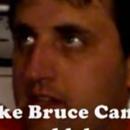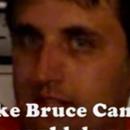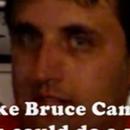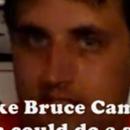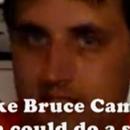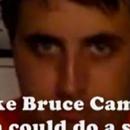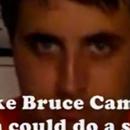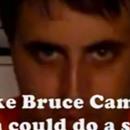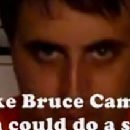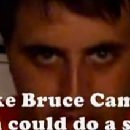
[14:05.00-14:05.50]

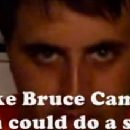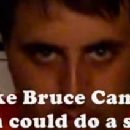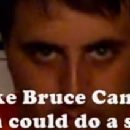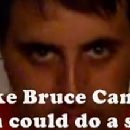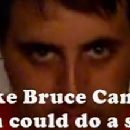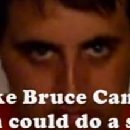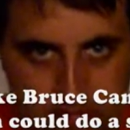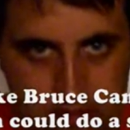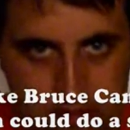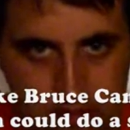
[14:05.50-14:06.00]

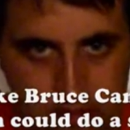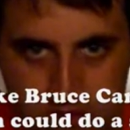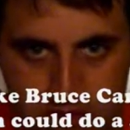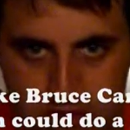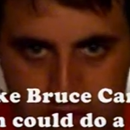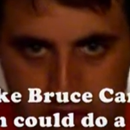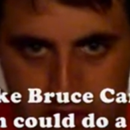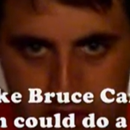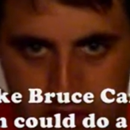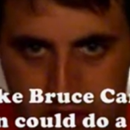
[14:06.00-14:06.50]
experience,
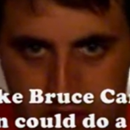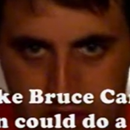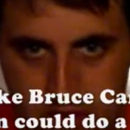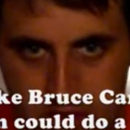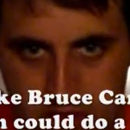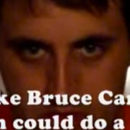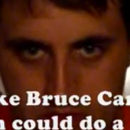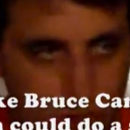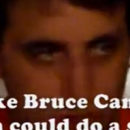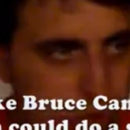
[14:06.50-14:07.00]

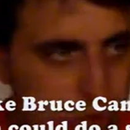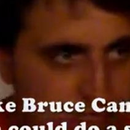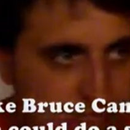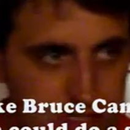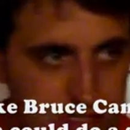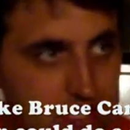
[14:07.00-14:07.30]
once